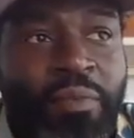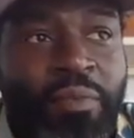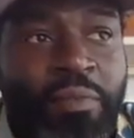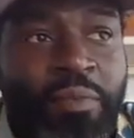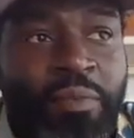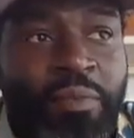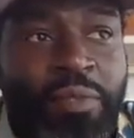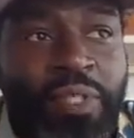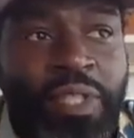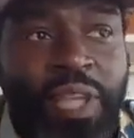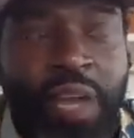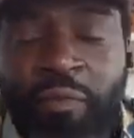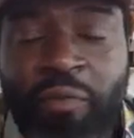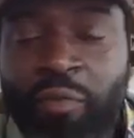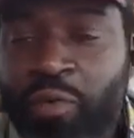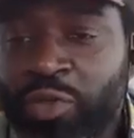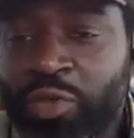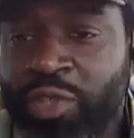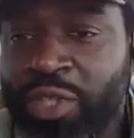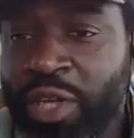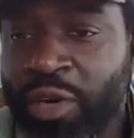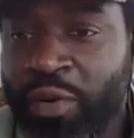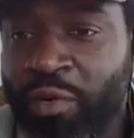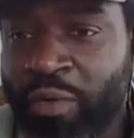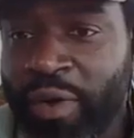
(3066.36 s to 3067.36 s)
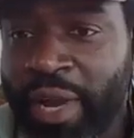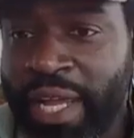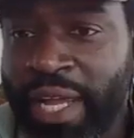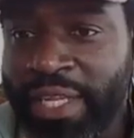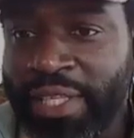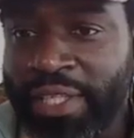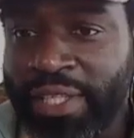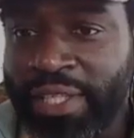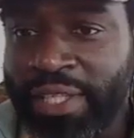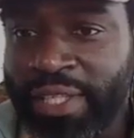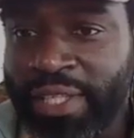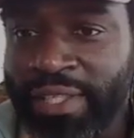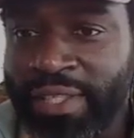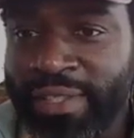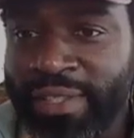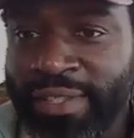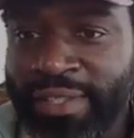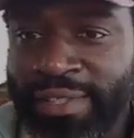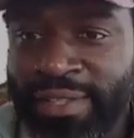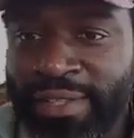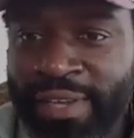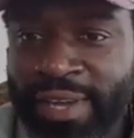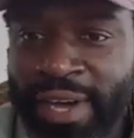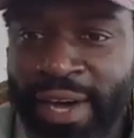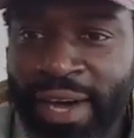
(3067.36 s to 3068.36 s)
several
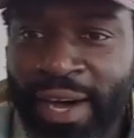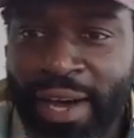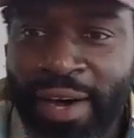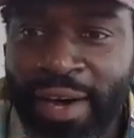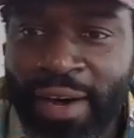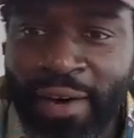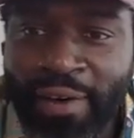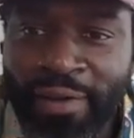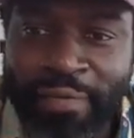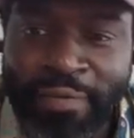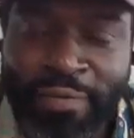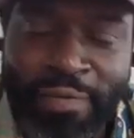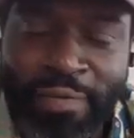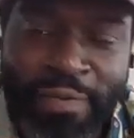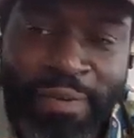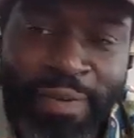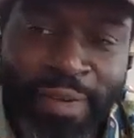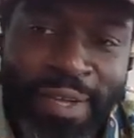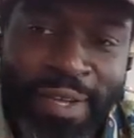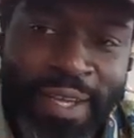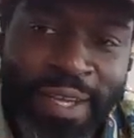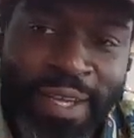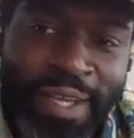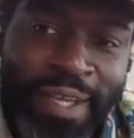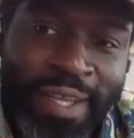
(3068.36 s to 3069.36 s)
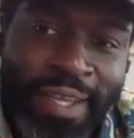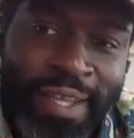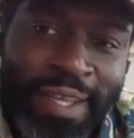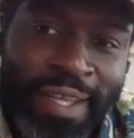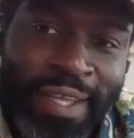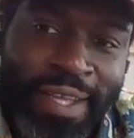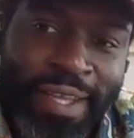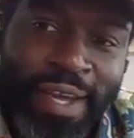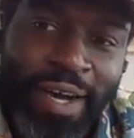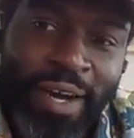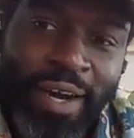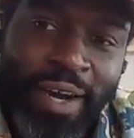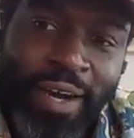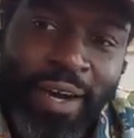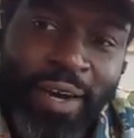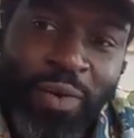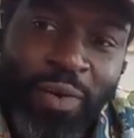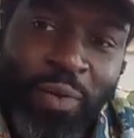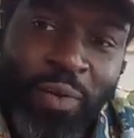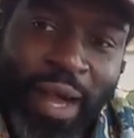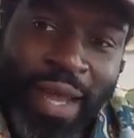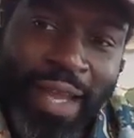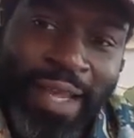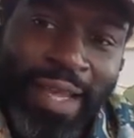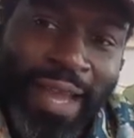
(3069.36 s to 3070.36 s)
generations of young
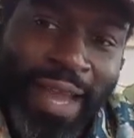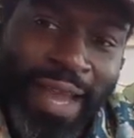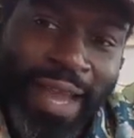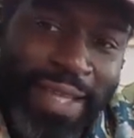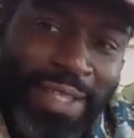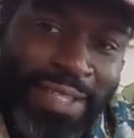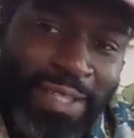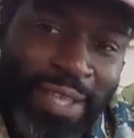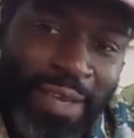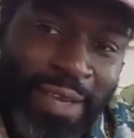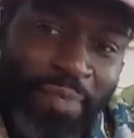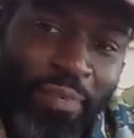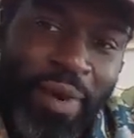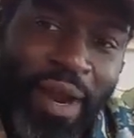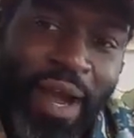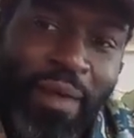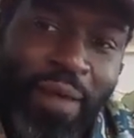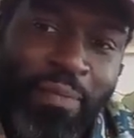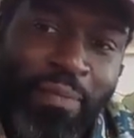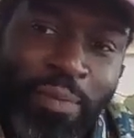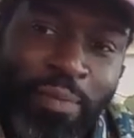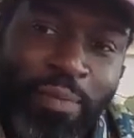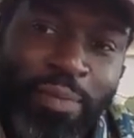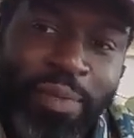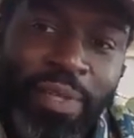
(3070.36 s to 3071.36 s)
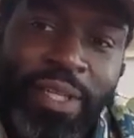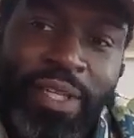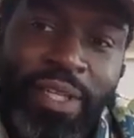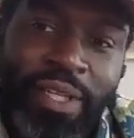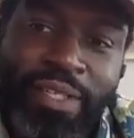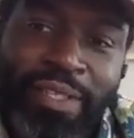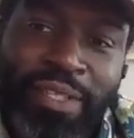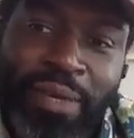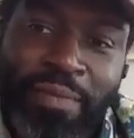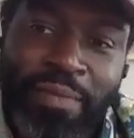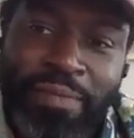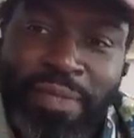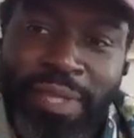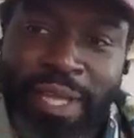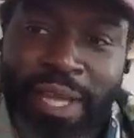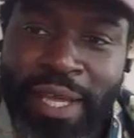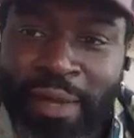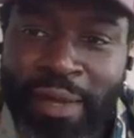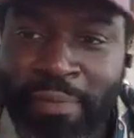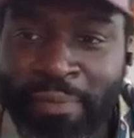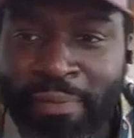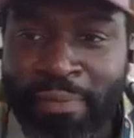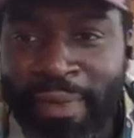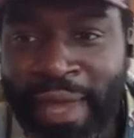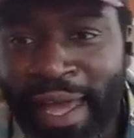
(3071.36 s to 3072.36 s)
white guys that probably looked up to
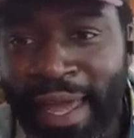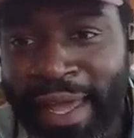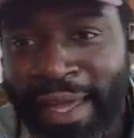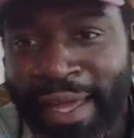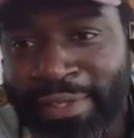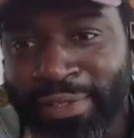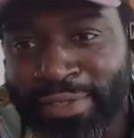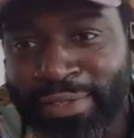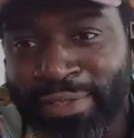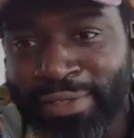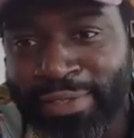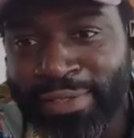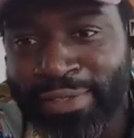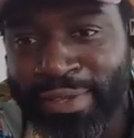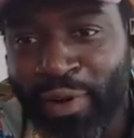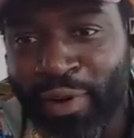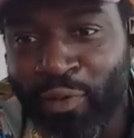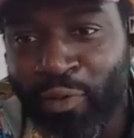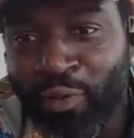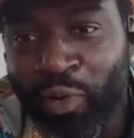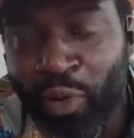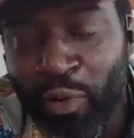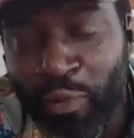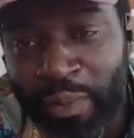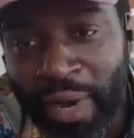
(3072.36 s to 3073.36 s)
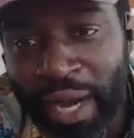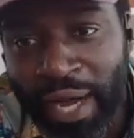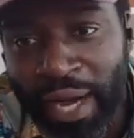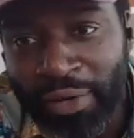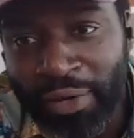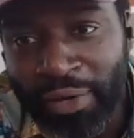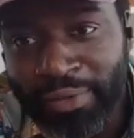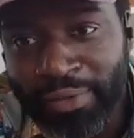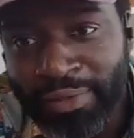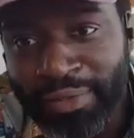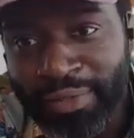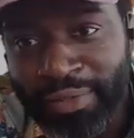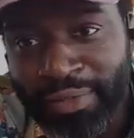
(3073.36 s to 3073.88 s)
him as a role model.